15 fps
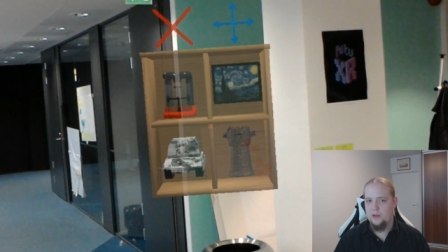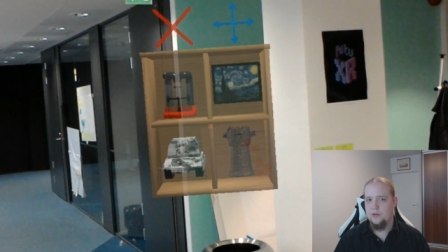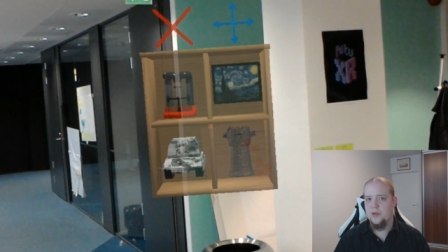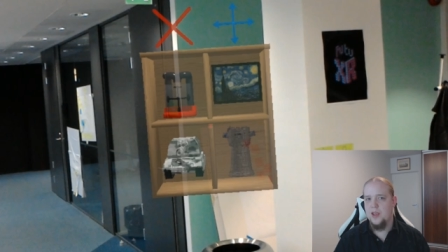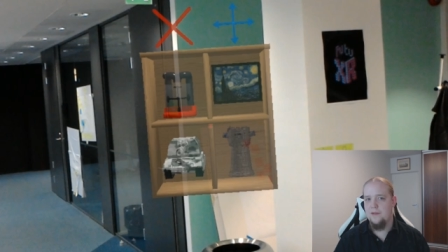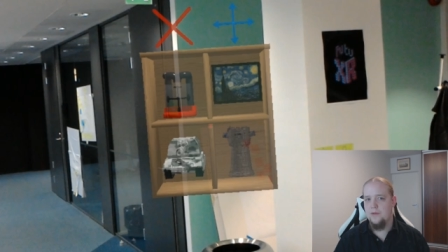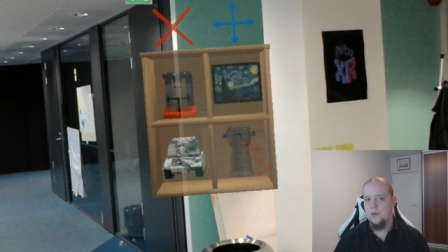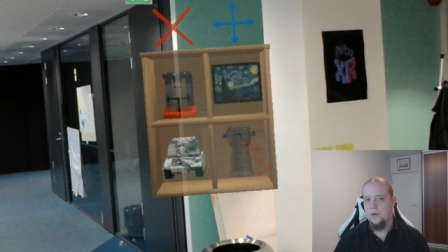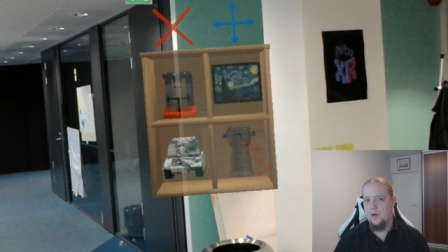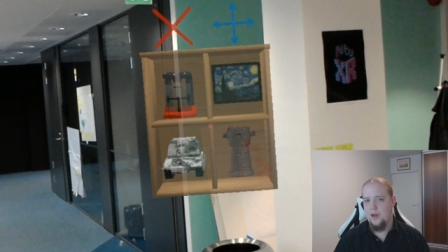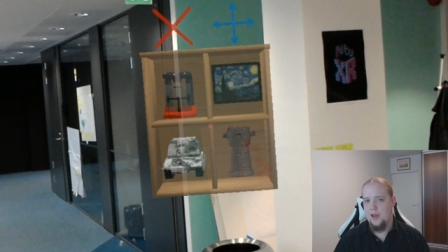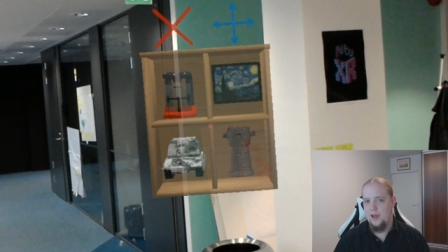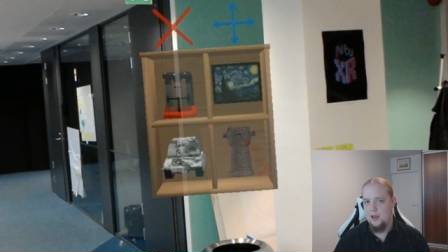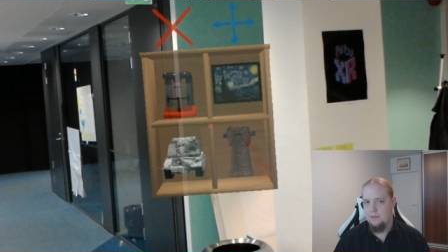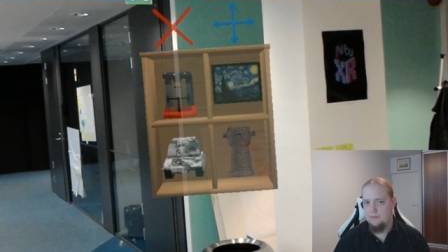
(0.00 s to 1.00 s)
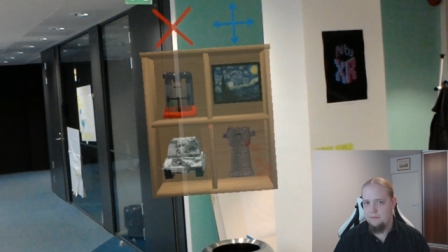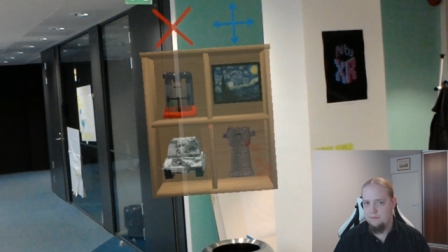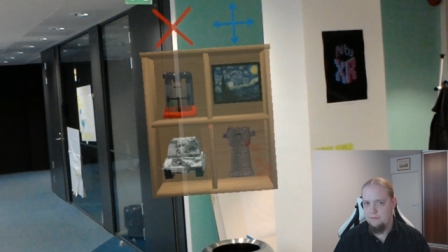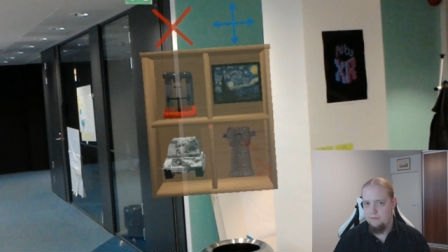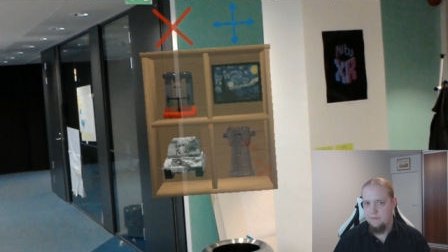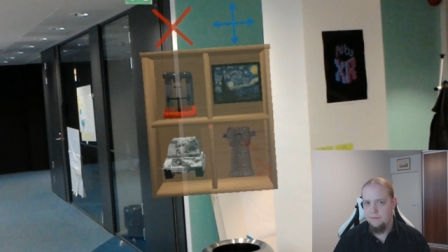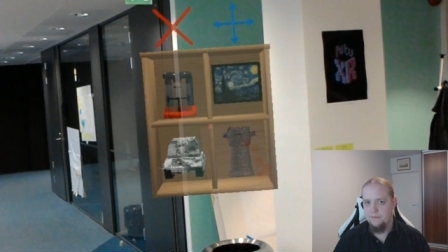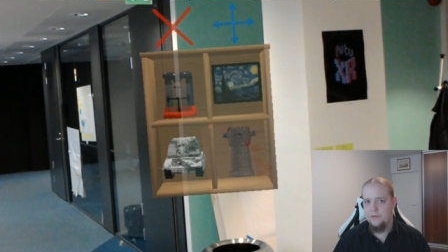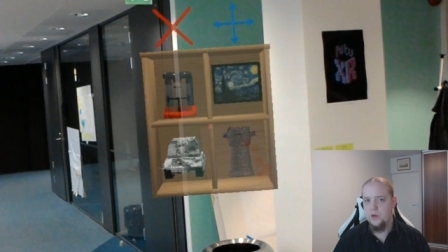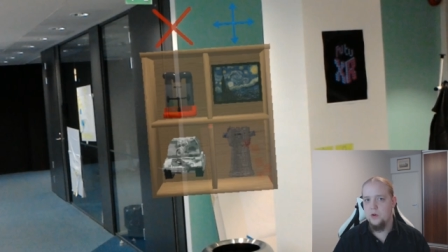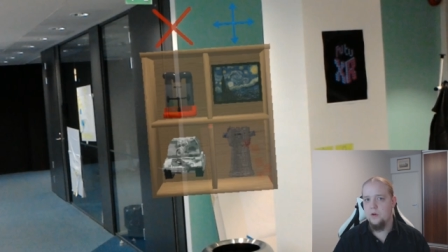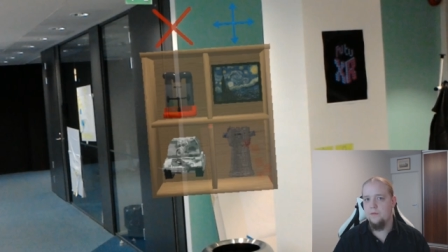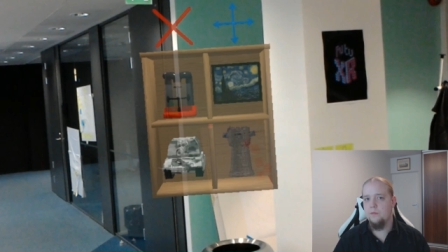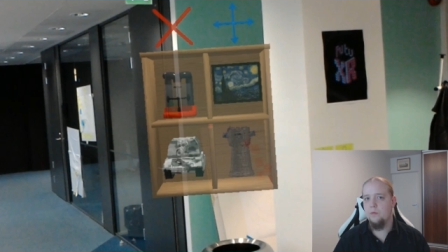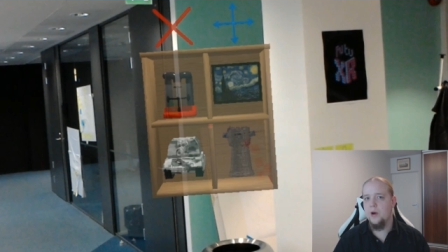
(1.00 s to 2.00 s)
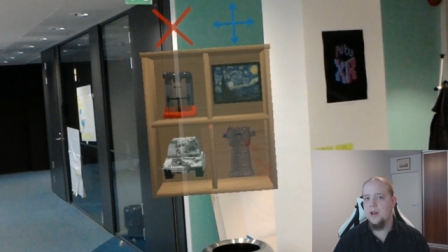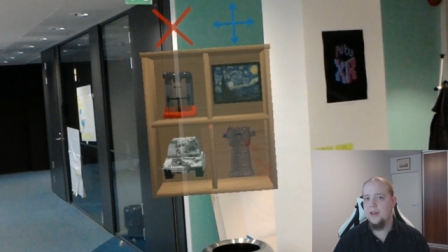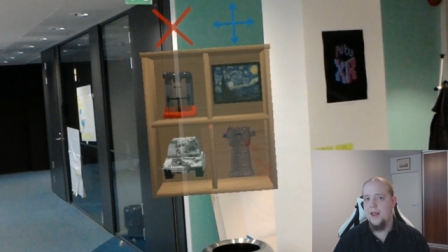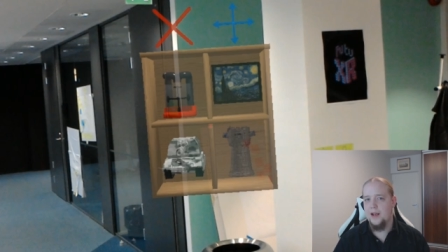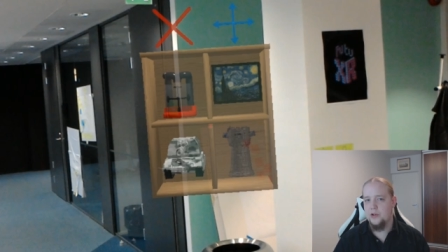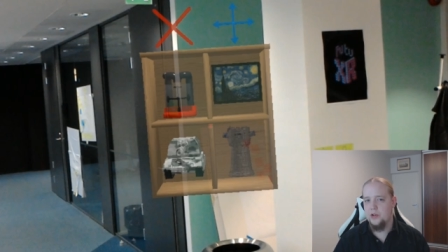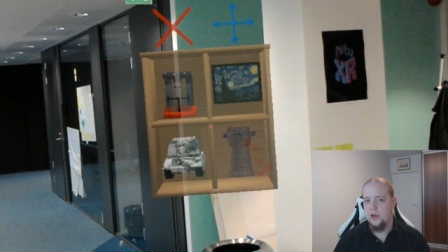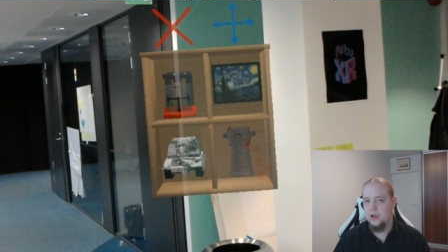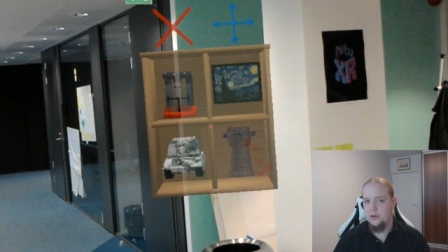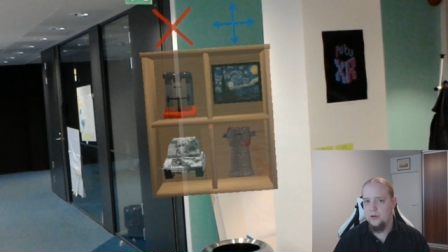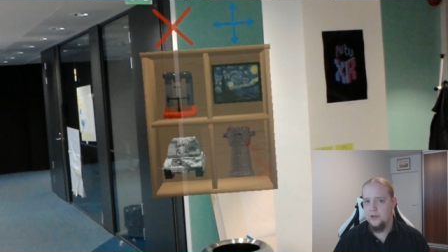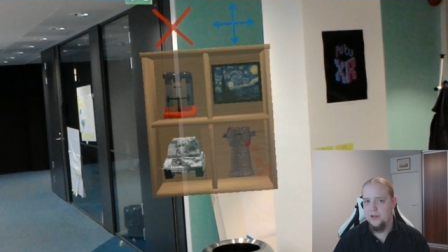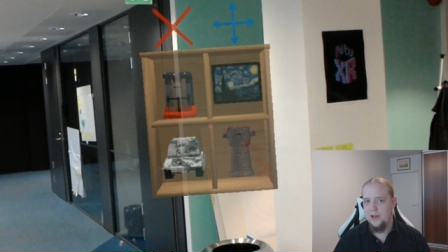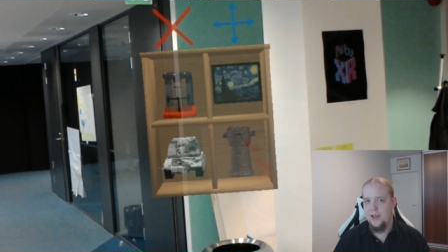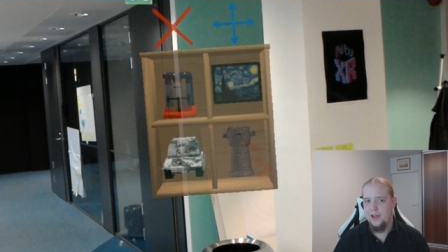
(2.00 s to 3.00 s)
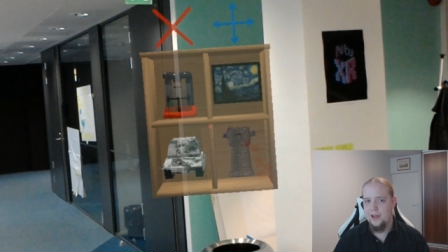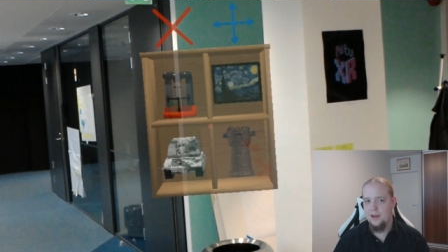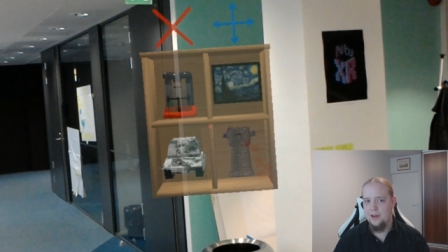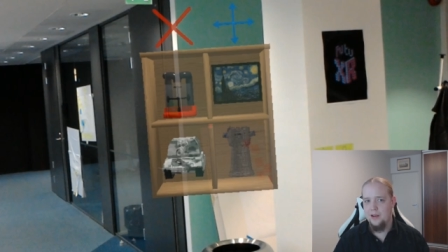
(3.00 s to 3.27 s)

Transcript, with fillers: to give you a view of what it actually looks like,